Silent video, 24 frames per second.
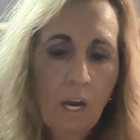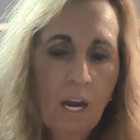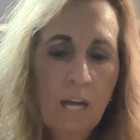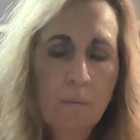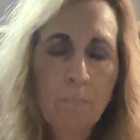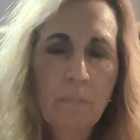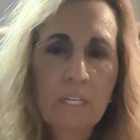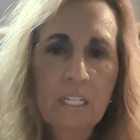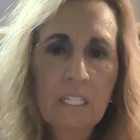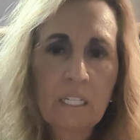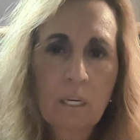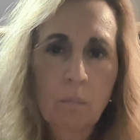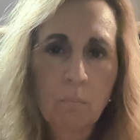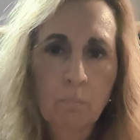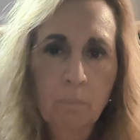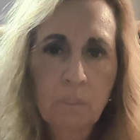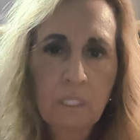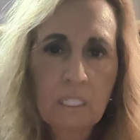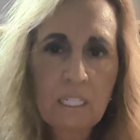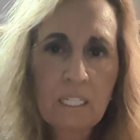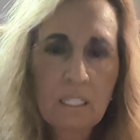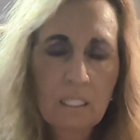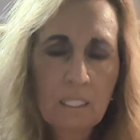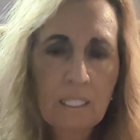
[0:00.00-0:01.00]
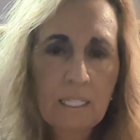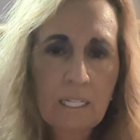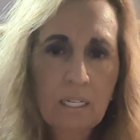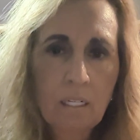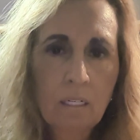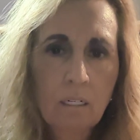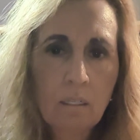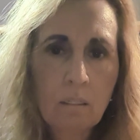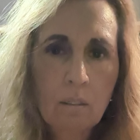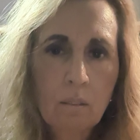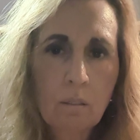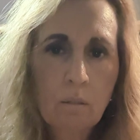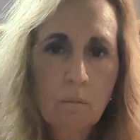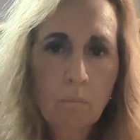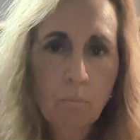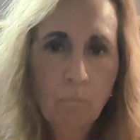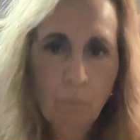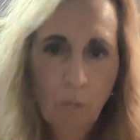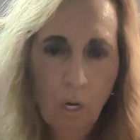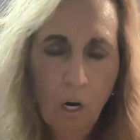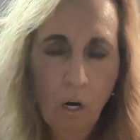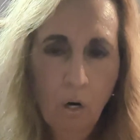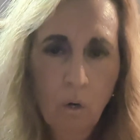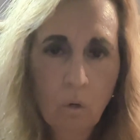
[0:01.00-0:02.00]
I'd be completely
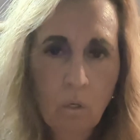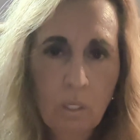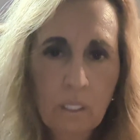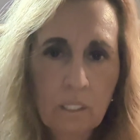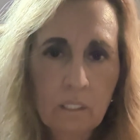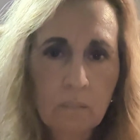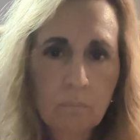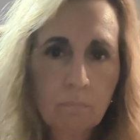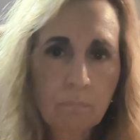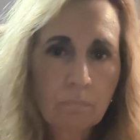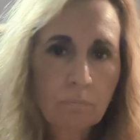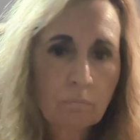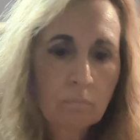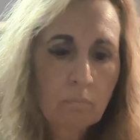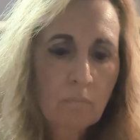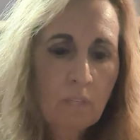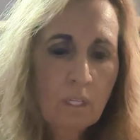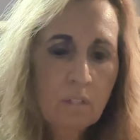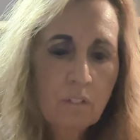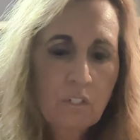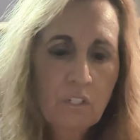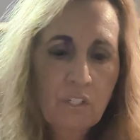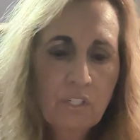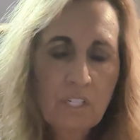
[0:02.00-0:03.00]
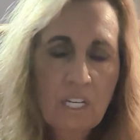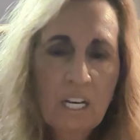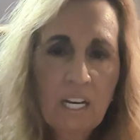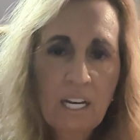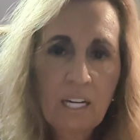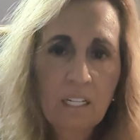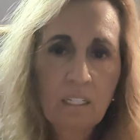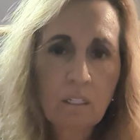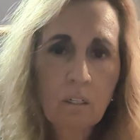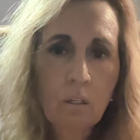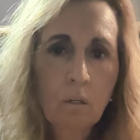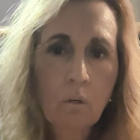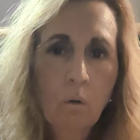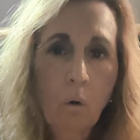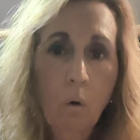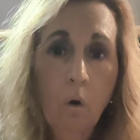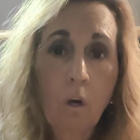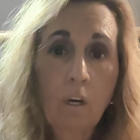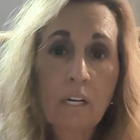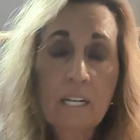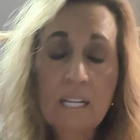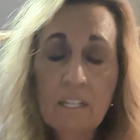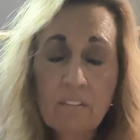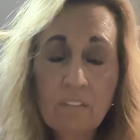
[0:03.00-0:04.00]
broke, sick,
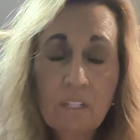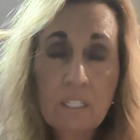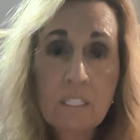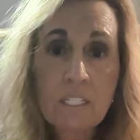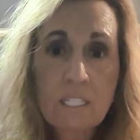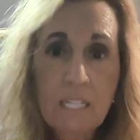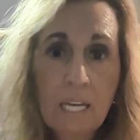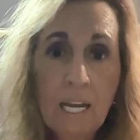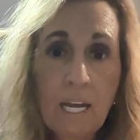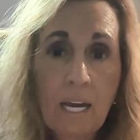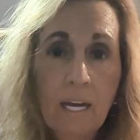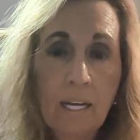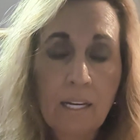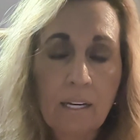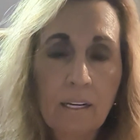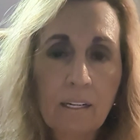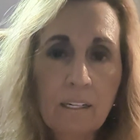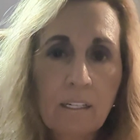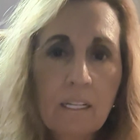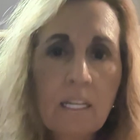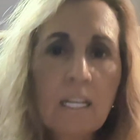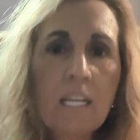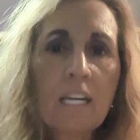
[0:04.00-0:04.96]
or even dead.